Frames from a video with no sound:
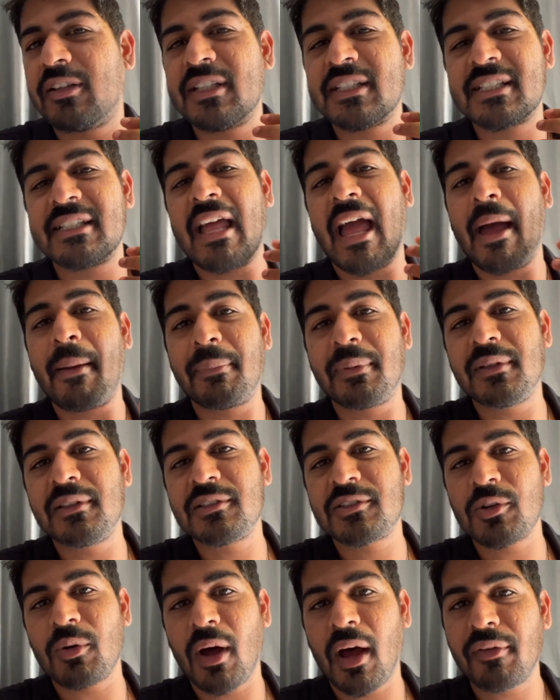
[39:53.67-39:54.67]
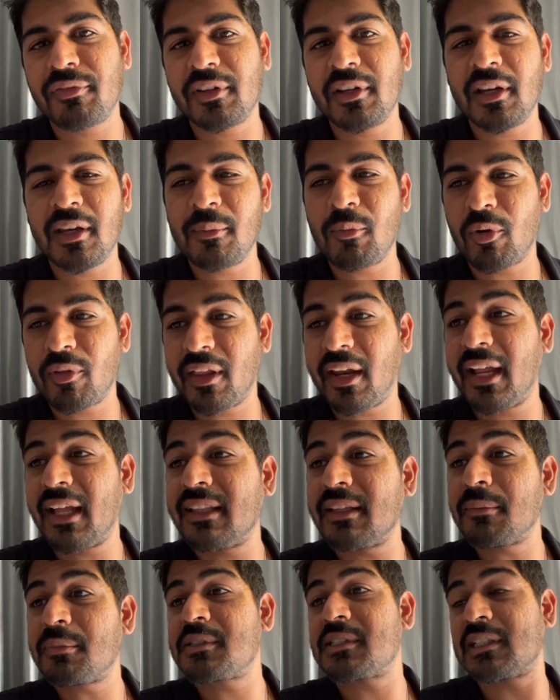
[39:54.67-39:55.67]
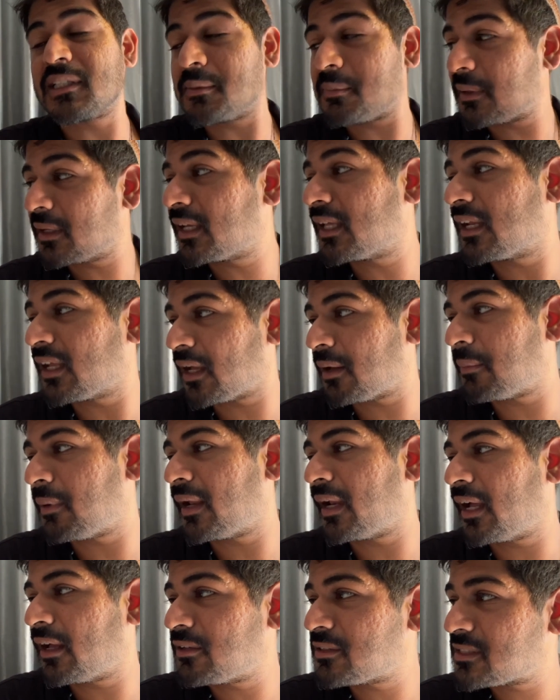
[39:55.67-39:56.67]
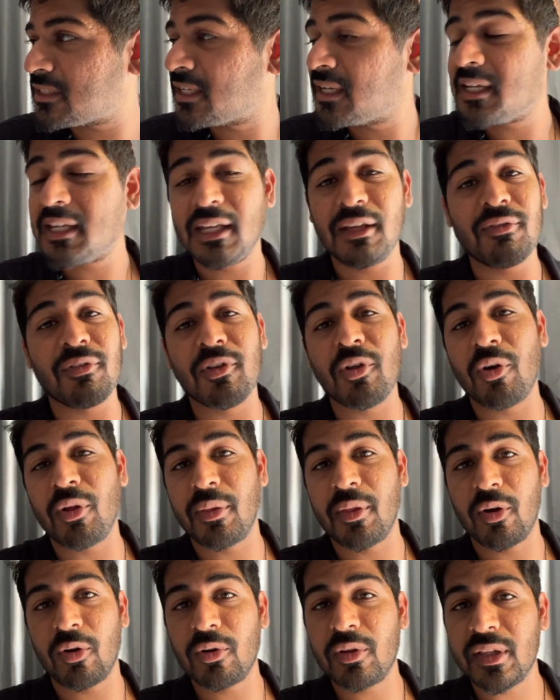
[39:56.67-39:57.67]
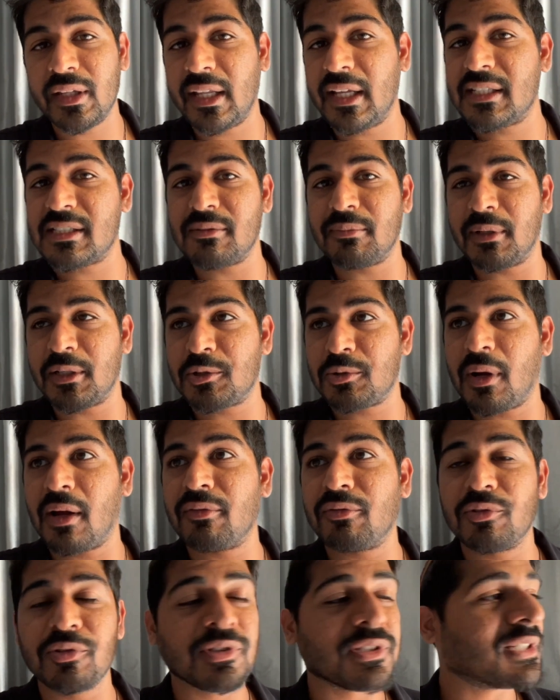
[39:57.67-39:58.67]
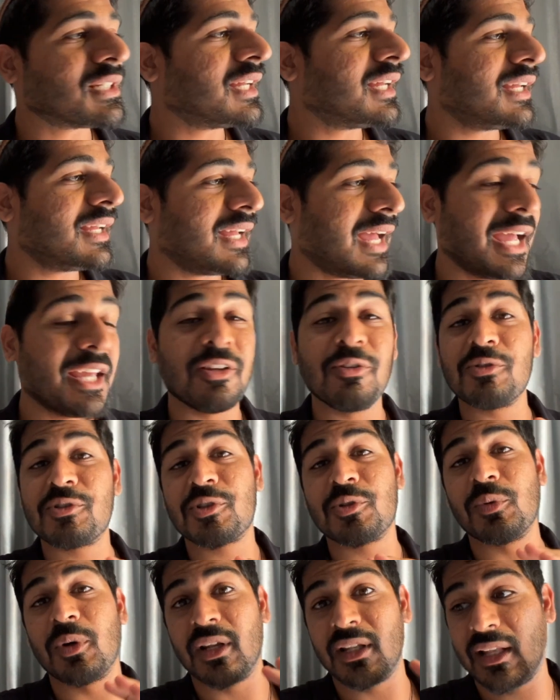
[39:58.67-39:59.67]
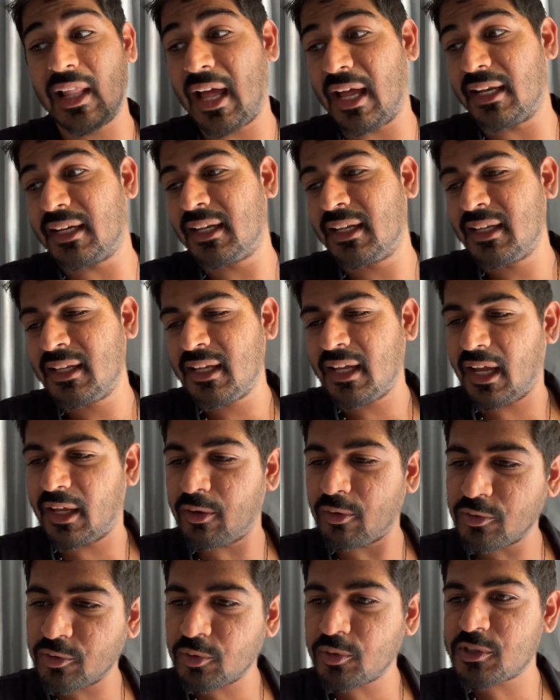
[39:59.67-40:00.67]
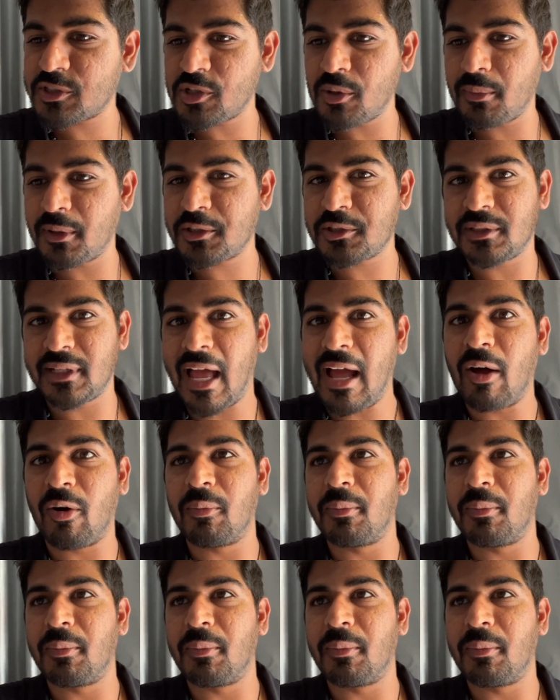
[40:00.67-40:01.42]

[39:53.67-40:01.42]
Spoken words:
doesn't happen so often anymore that I end up sleeping in a Chabad house, even though in the early days of my travels, I used to a lot. I don't do it so much now,